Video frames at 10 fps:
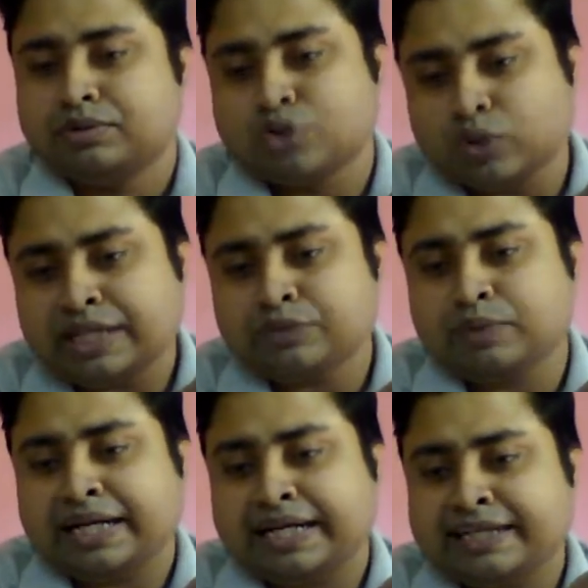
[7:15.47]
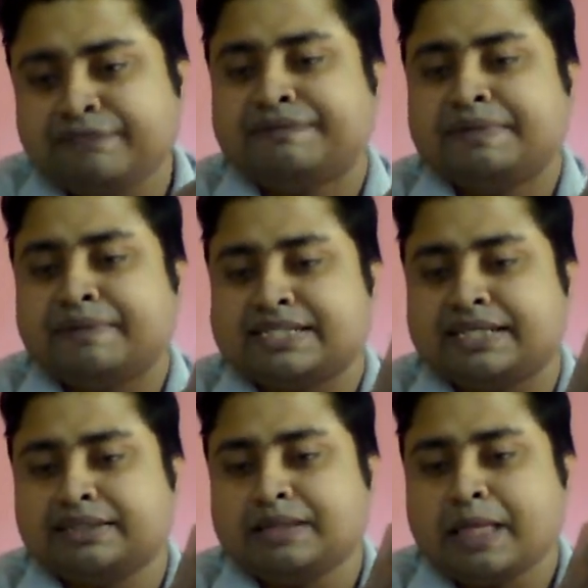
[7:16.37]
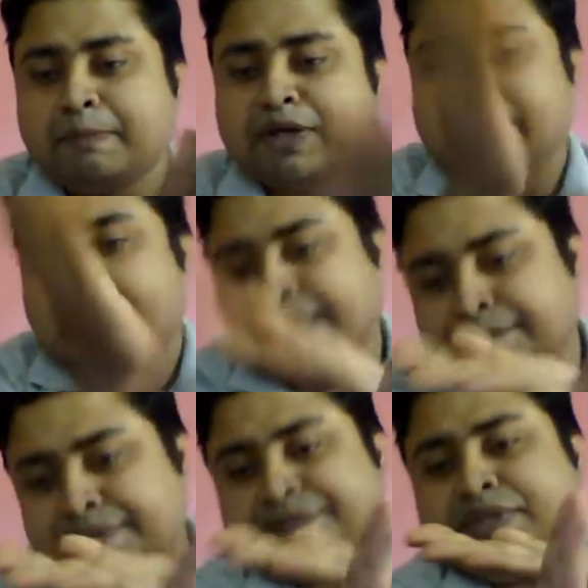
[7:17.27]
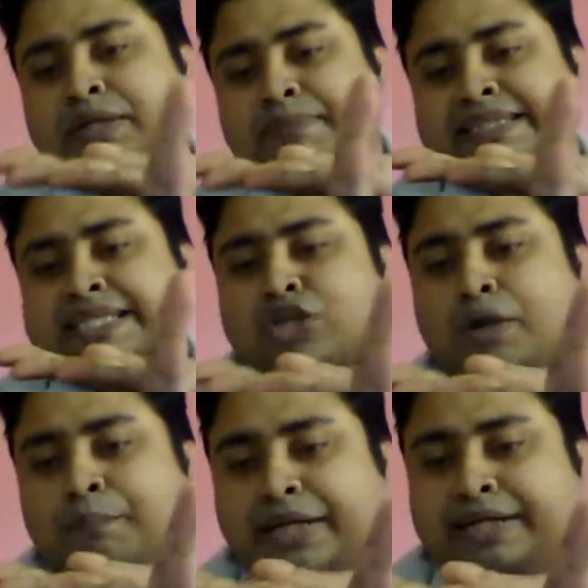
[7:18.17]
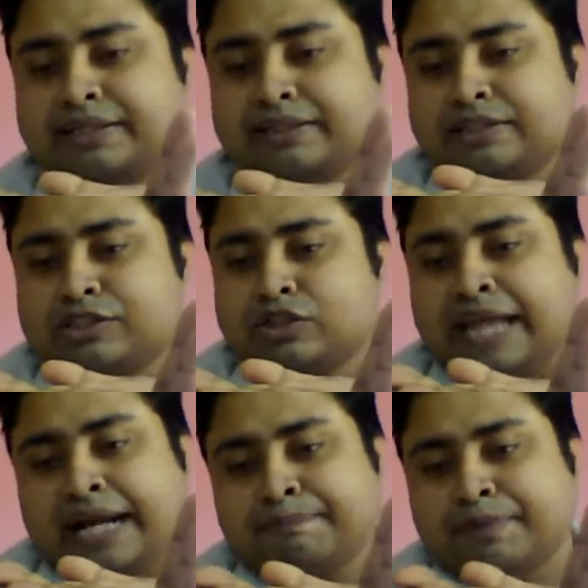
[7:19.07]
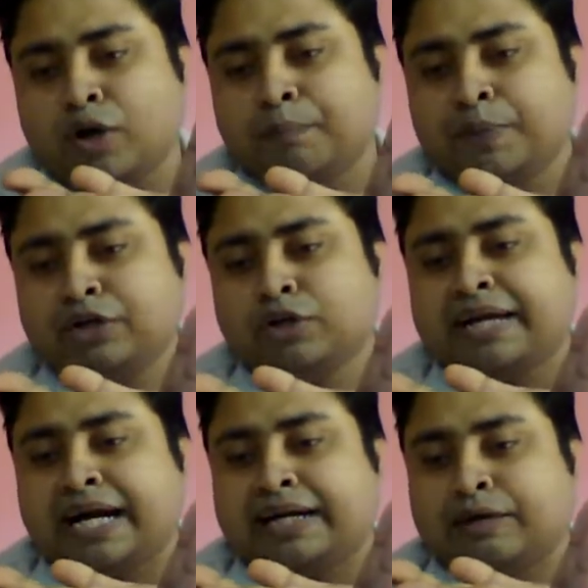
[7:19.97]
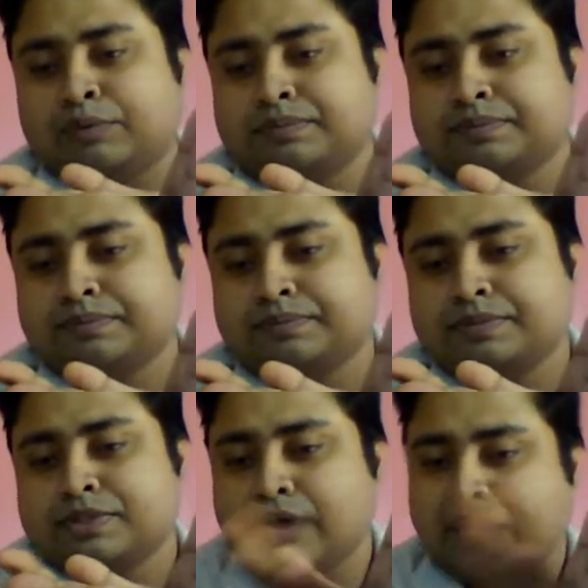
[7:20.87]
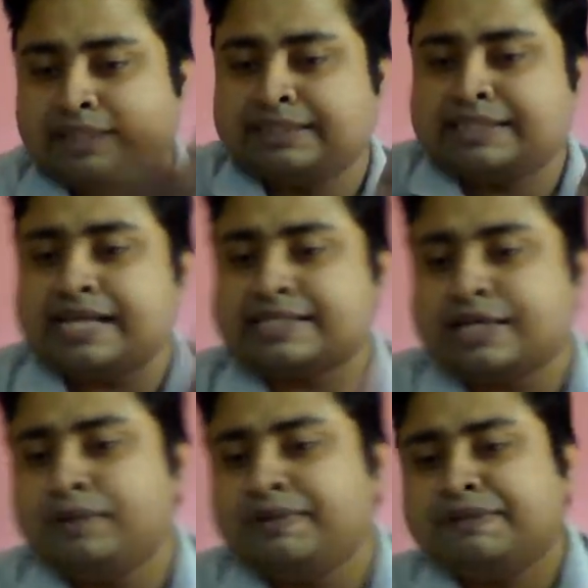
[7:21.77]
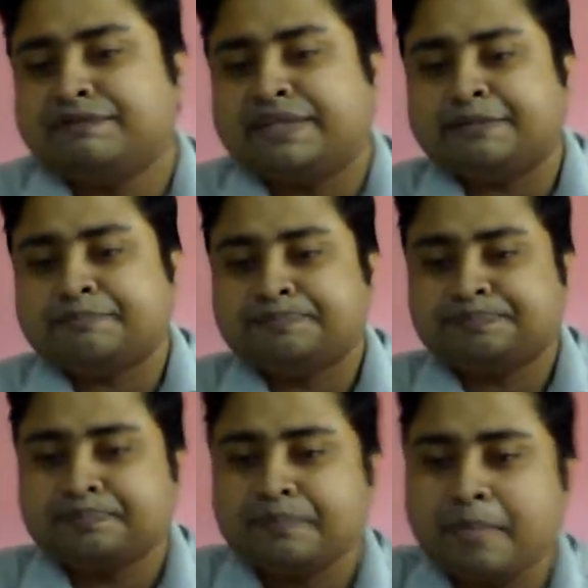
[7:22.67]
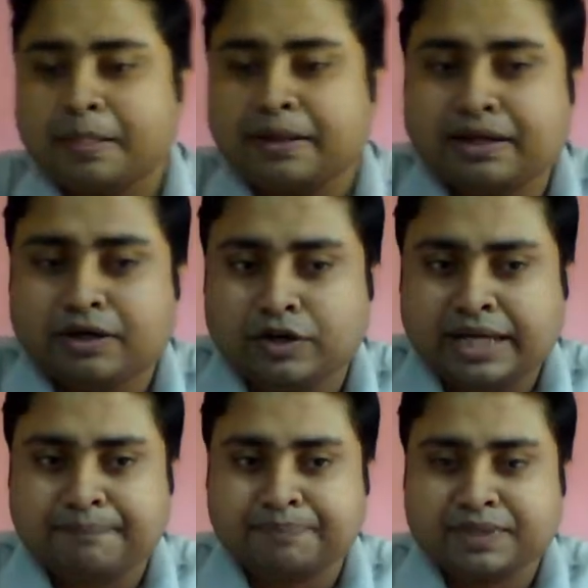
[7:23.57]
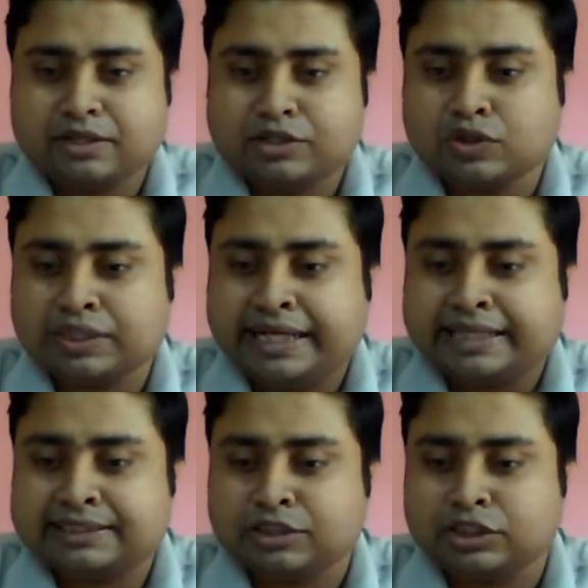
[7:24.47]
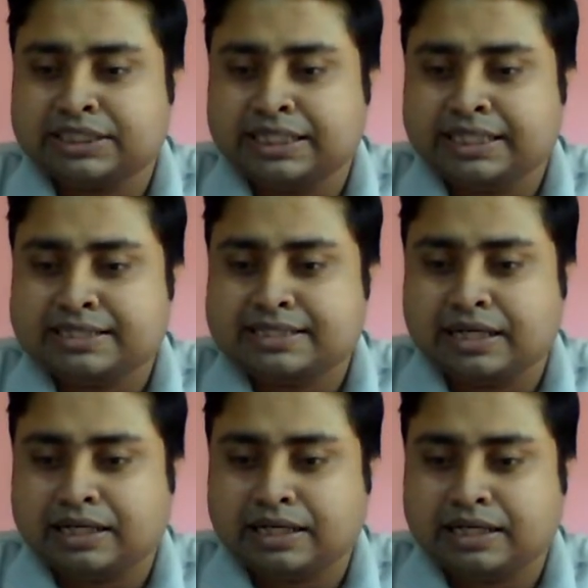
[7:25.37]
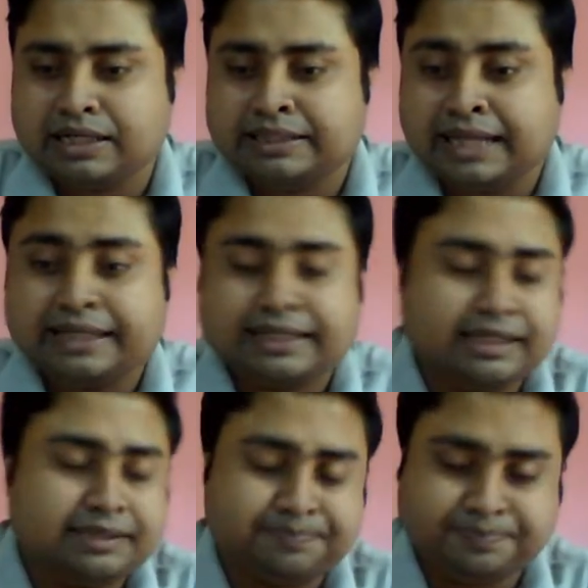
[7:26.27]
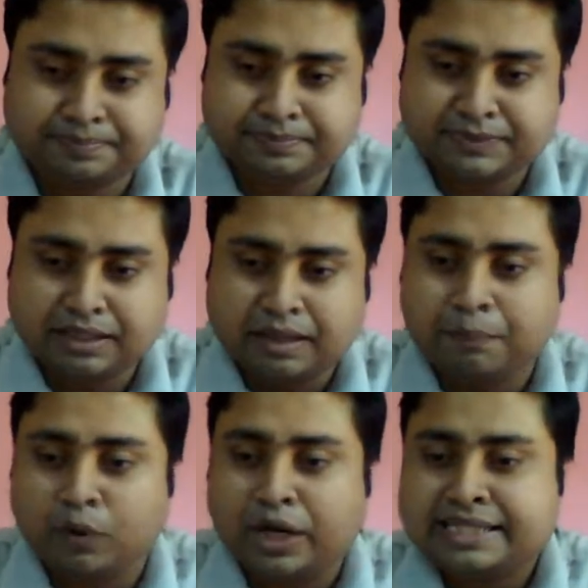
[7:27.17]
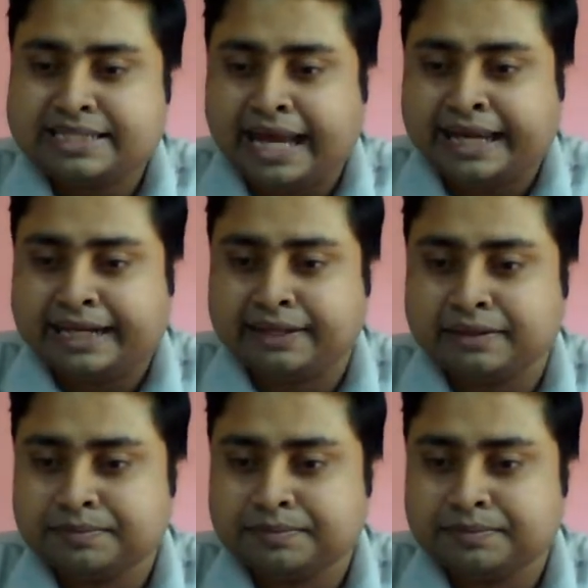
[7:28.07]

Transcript: So that we are getting 50%, because other 50 will be this component. So that component will be cut down. So this answer will be 50. Okay. So the next question is that polarizing angle.